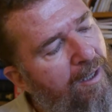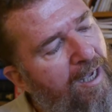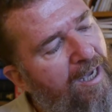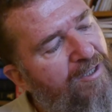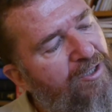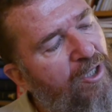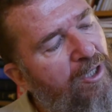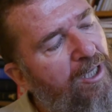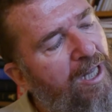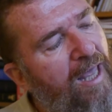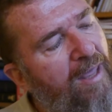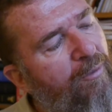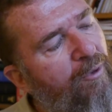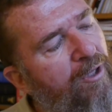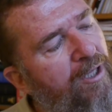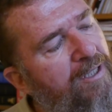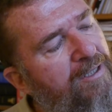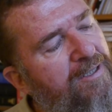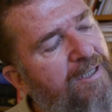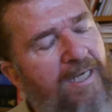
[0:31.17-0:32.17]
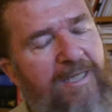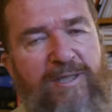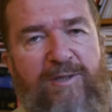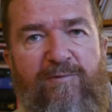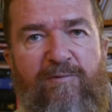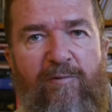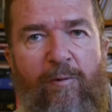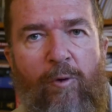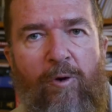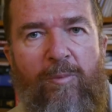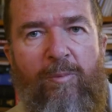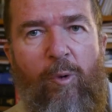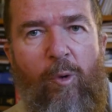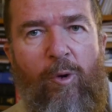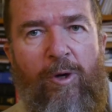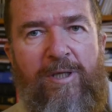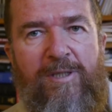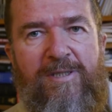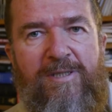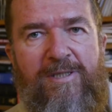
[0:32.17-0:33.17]
has a label that says
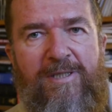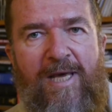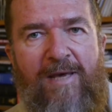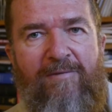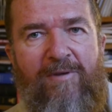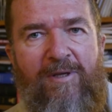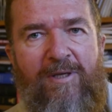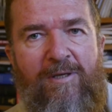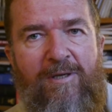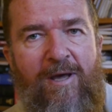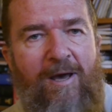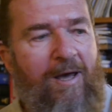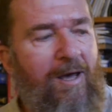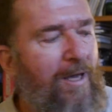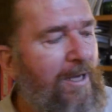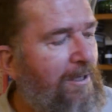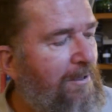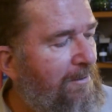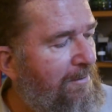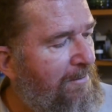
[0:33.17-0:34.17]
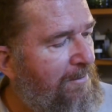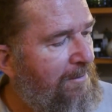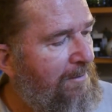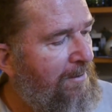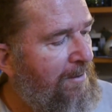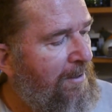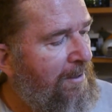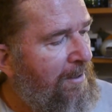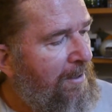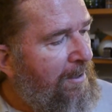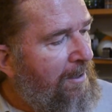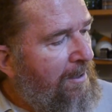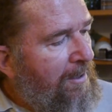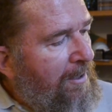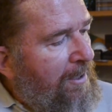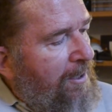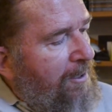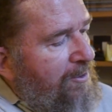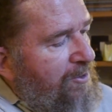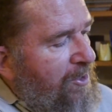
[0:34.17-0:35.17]
4.79.
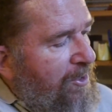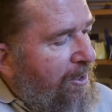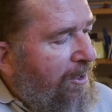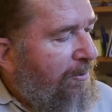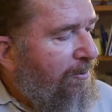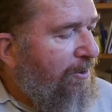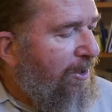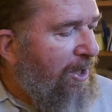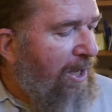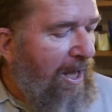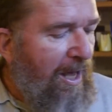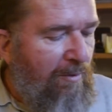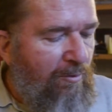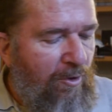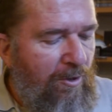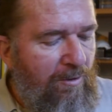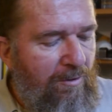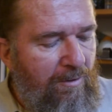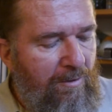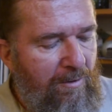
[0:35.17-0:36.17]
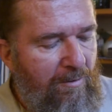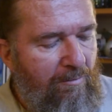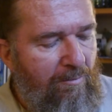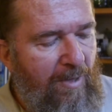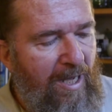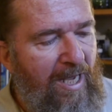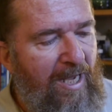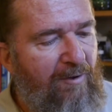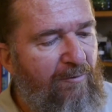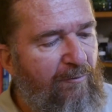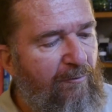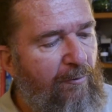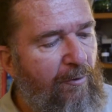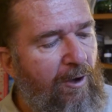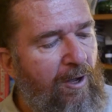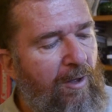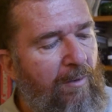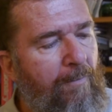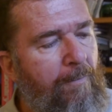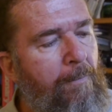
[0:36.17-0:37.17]
Here's another camera made
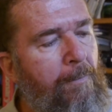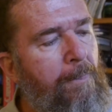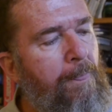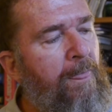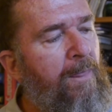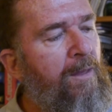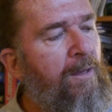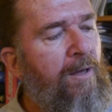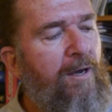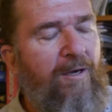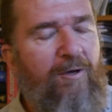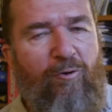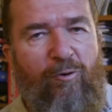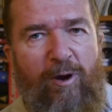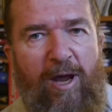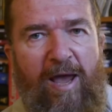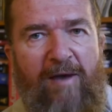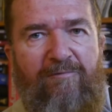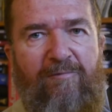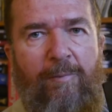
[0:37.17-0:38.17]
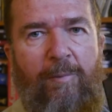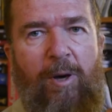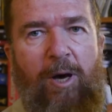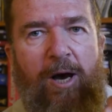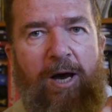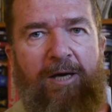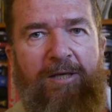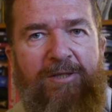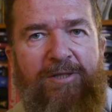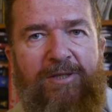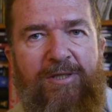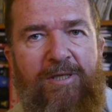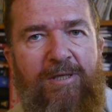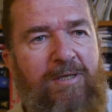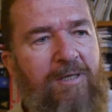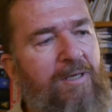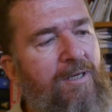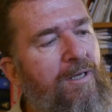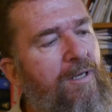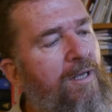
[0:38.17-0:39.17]
from a craft box
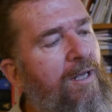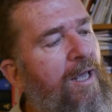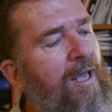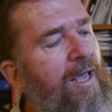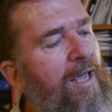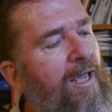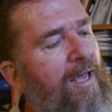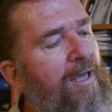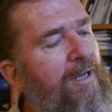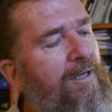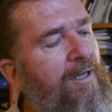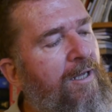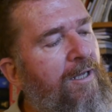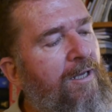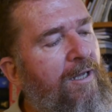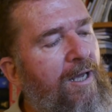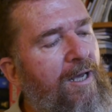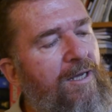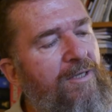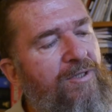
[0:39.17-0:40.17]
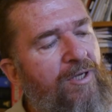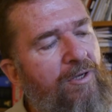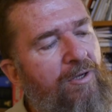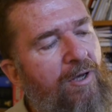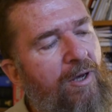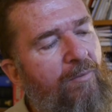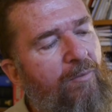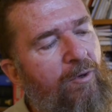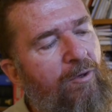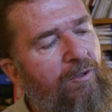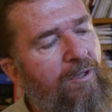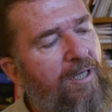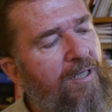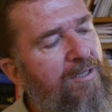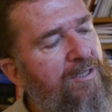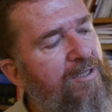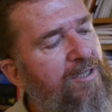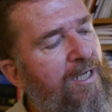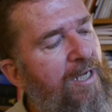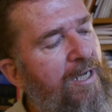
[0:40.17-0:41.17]
and it has a number
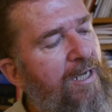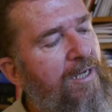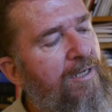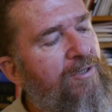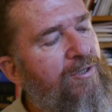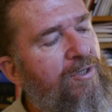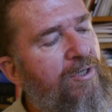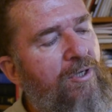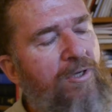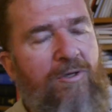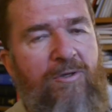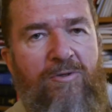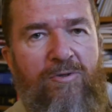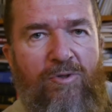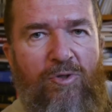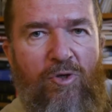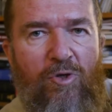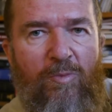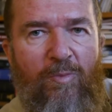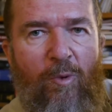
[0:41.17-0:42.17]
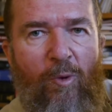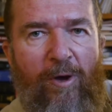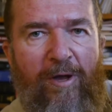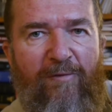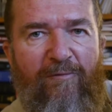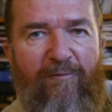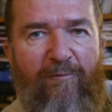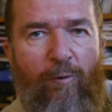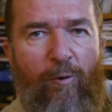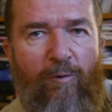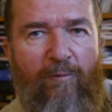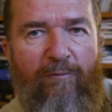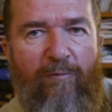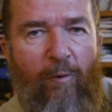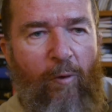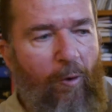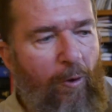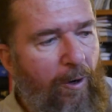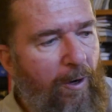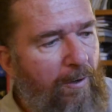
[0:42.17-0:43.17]
that says
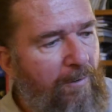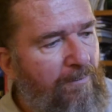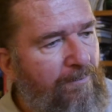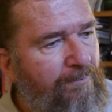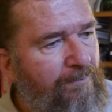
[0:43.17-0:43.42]
2.44.